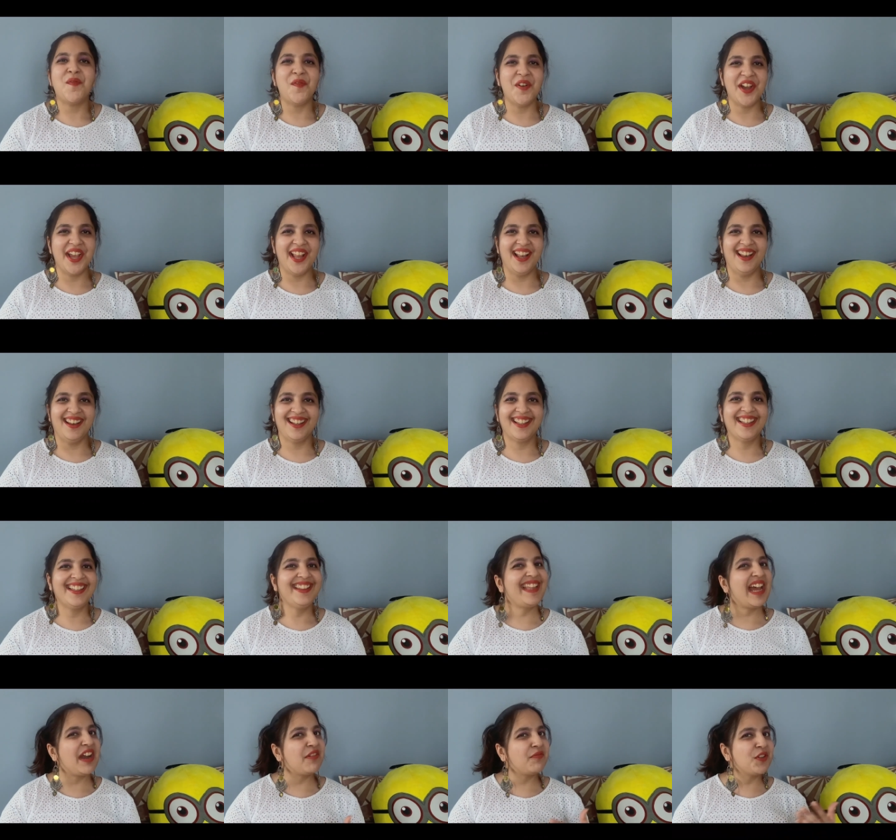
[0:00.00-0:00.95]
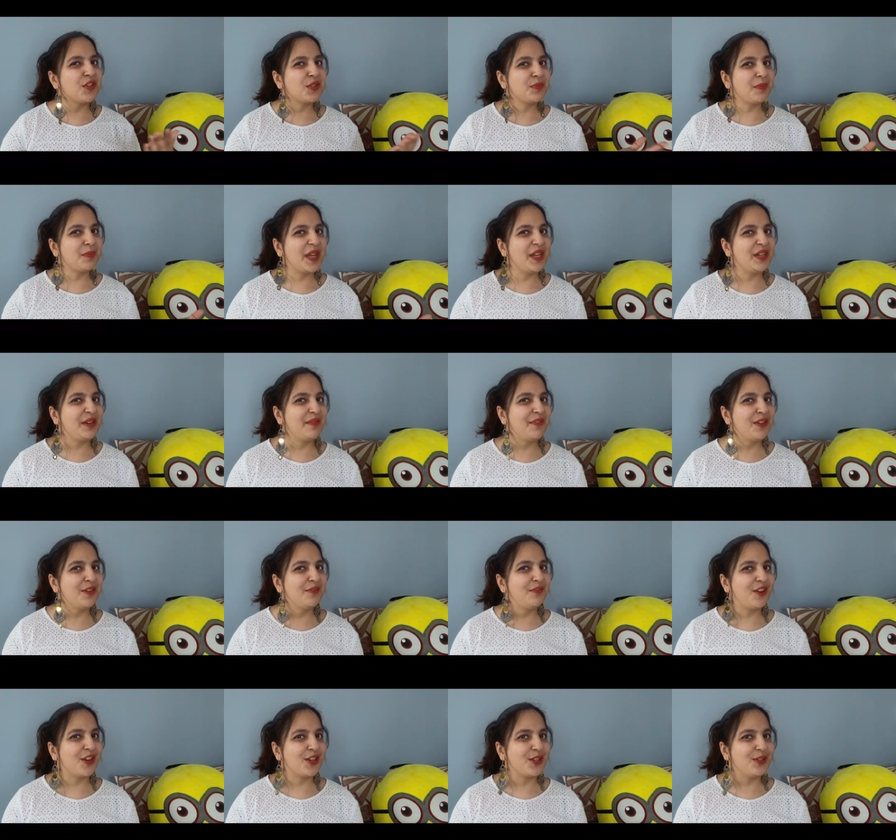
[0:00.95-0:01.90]
Well, that was my
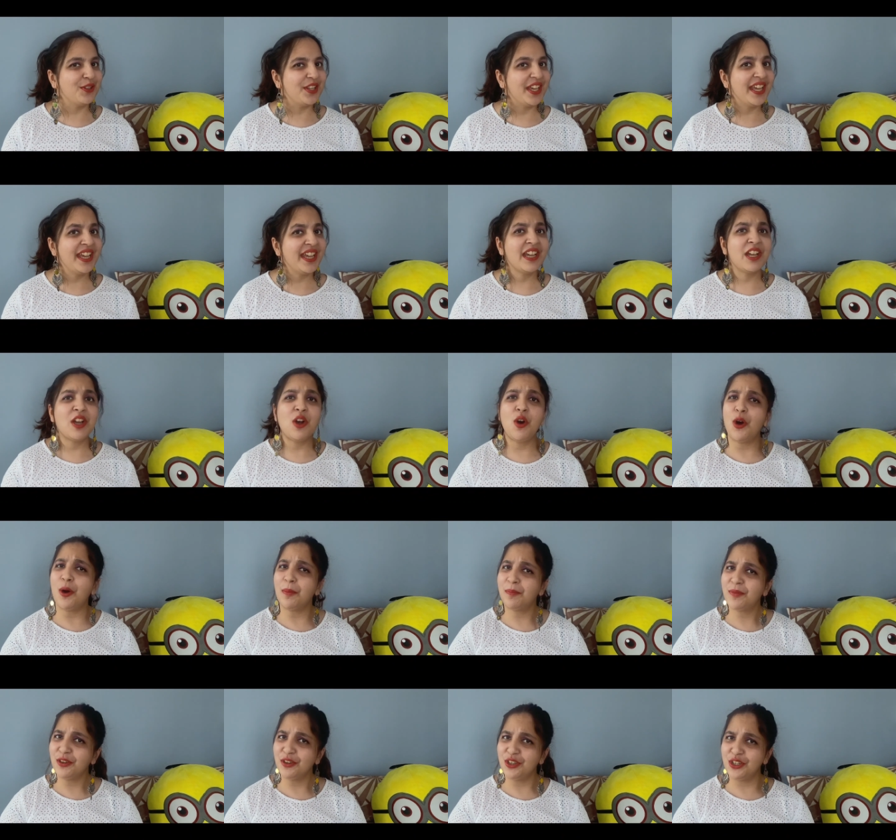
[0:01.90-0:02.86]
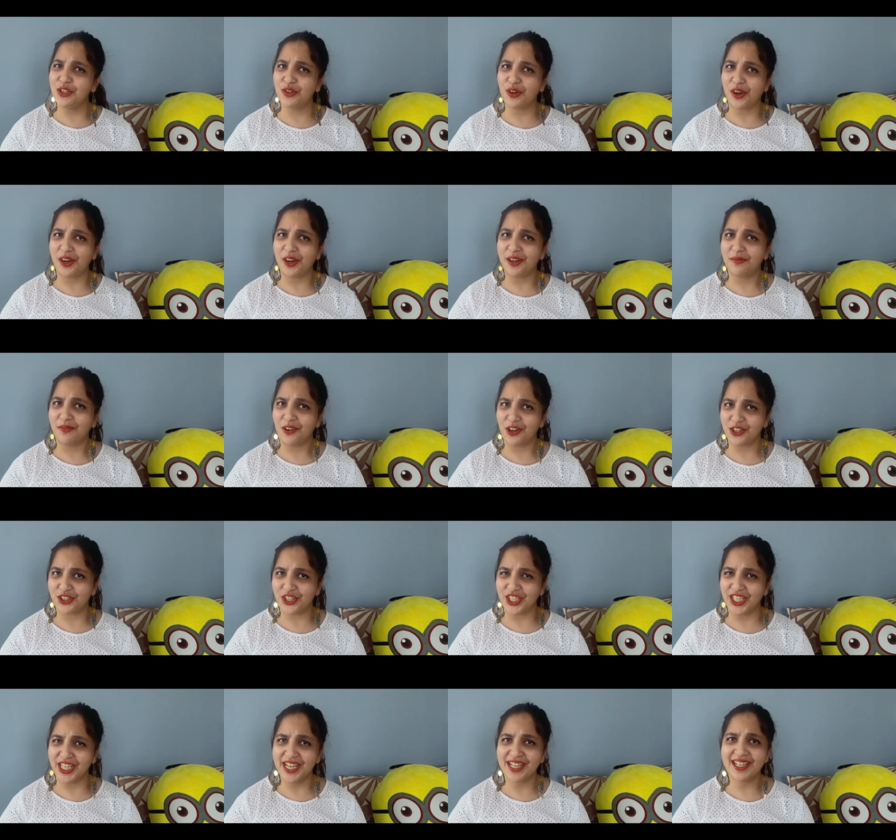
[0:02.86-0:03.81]
review for today. Hope you enjoyed
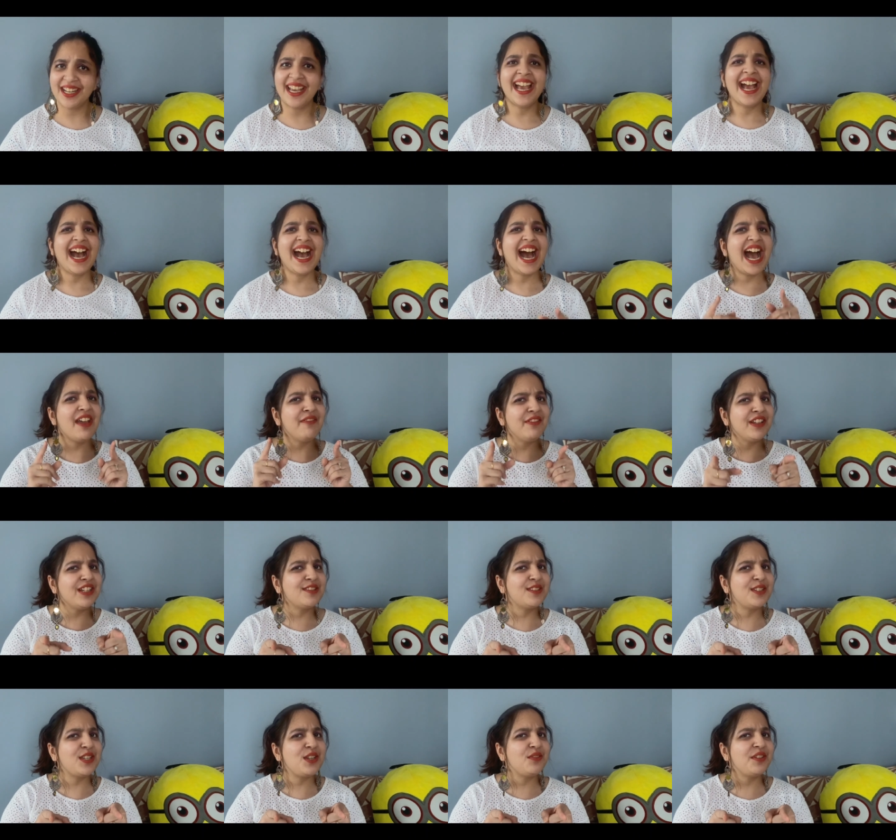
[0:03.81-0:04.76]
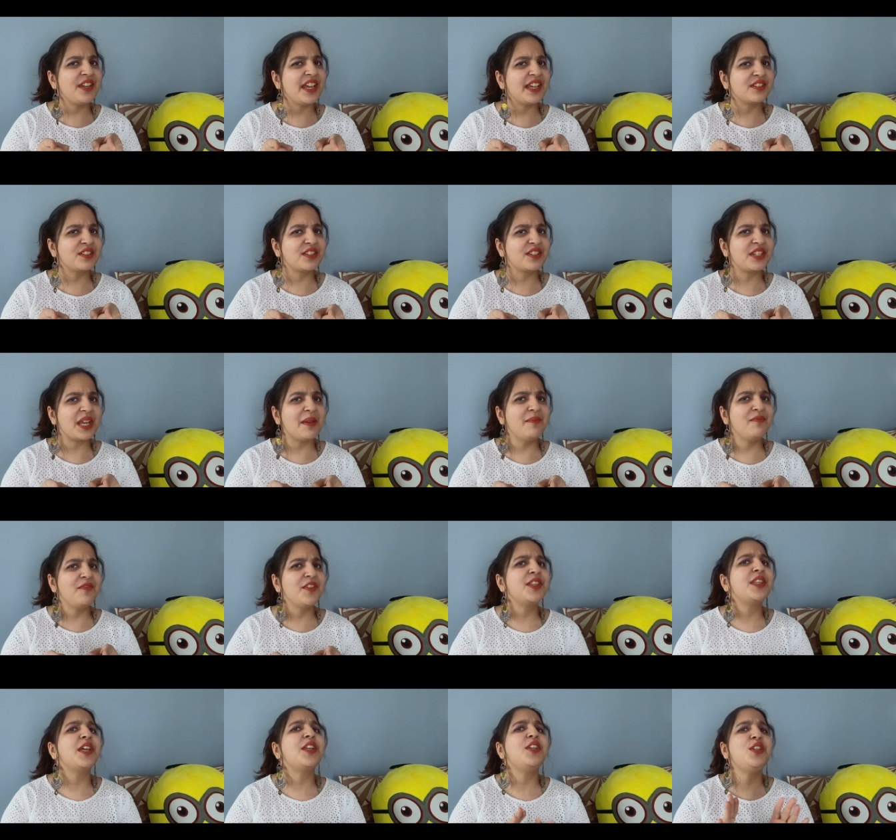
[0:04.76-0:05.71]
watching it. I will see you next time
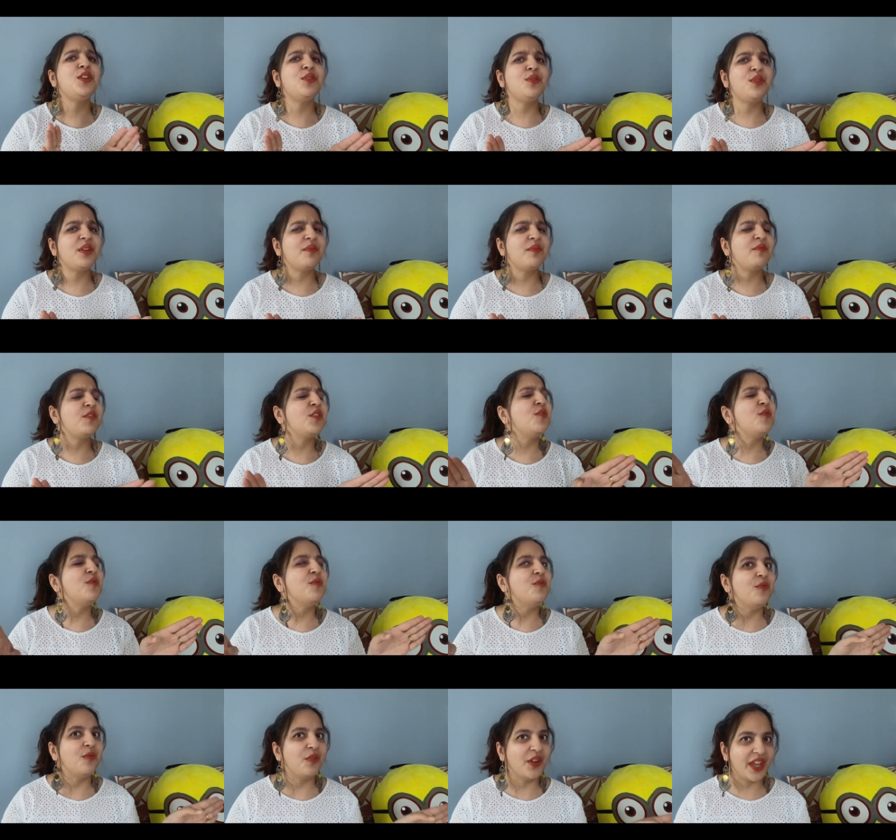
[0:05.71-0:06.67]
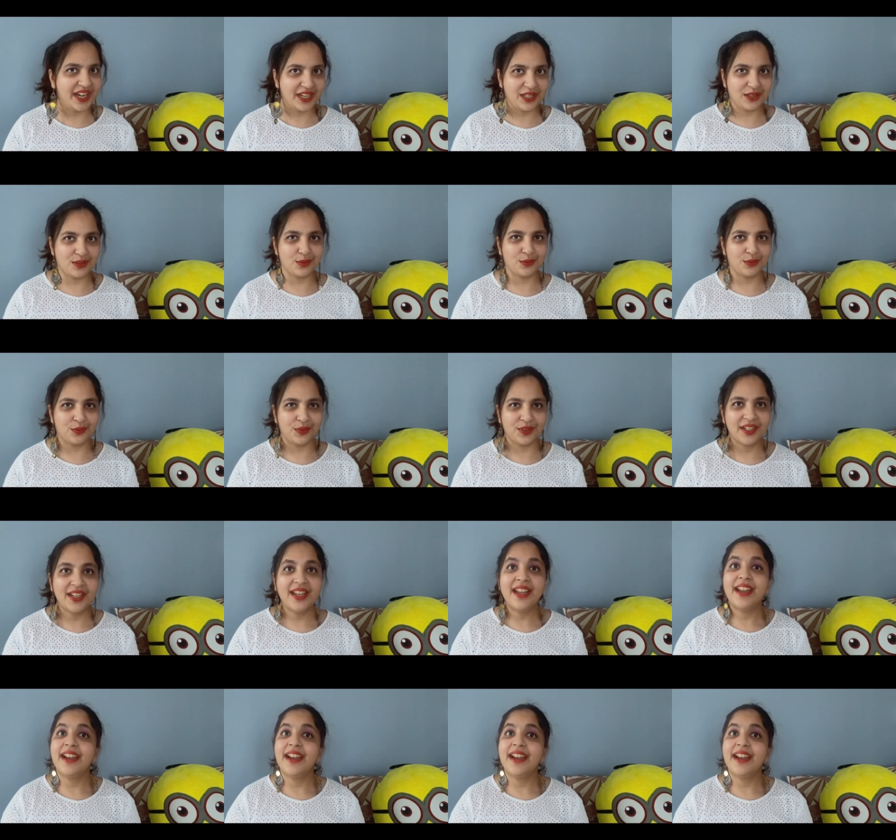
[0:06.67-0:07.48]
with the new review very soon.